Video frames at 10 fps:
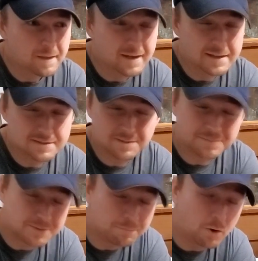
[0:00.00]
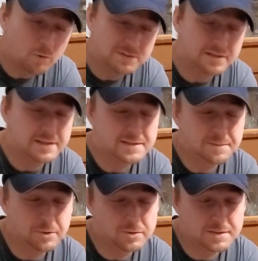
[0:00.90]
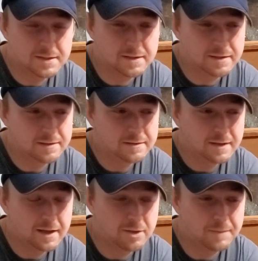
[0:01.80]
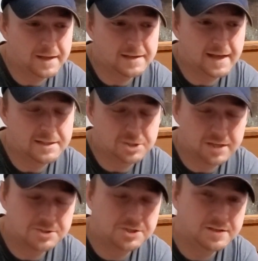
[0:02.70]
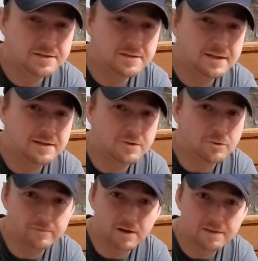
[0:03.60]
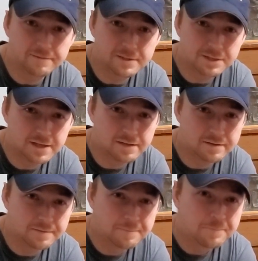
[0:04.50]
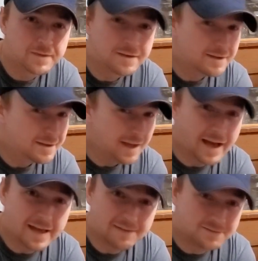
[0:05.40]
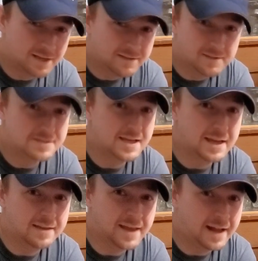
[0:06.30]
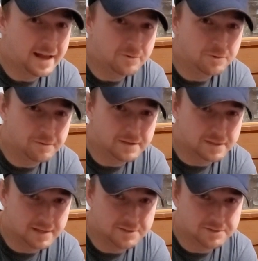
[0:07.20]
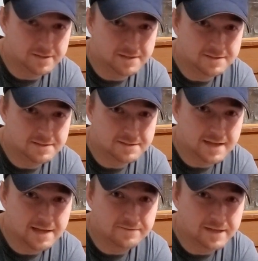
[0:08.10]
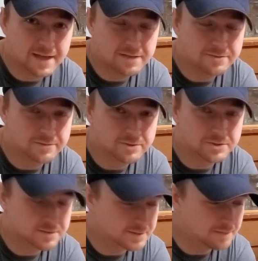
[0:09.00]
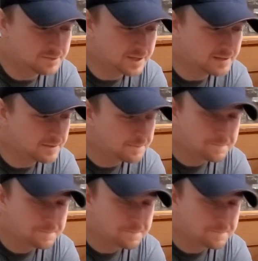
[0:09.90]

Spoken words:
It's supposedly supposed to help aid digestion and overall fish health. I have nothing to say on that. I don't know if it does or doesn't. It's kind of a controversial subject.